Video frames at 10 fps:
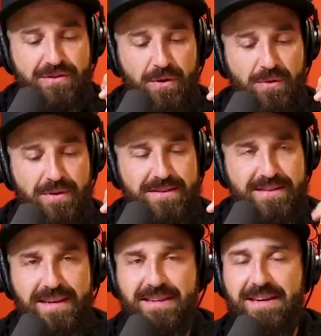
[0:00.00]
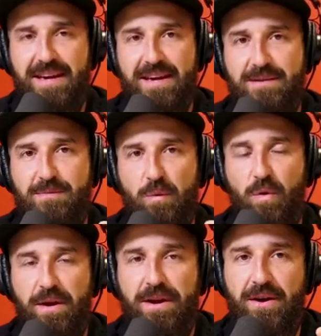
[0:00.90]
So CDK has been
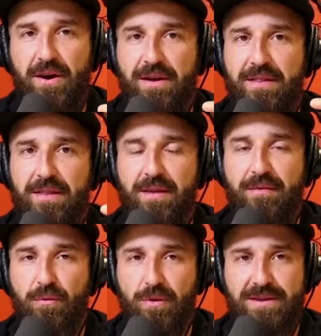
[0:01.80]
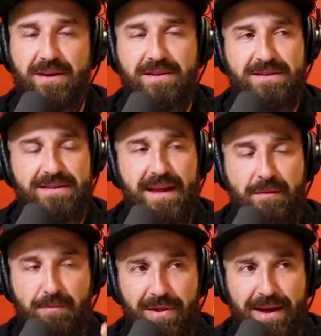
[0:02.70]
working on Fortellis
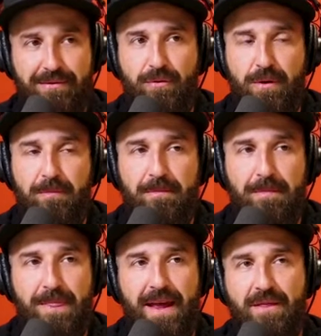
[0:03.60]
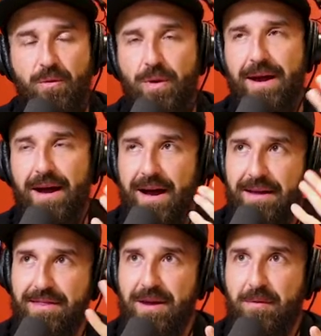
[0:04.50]
Net platform, and the way
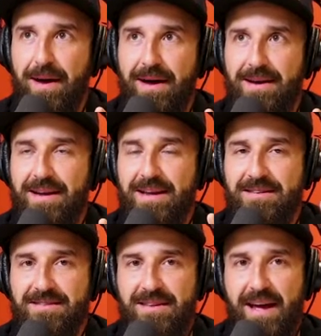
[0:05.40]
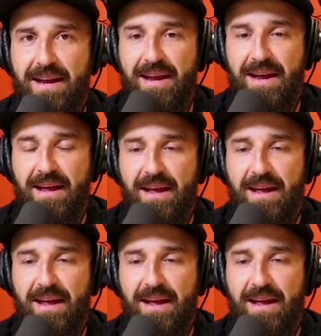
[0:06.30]
I think about it is that,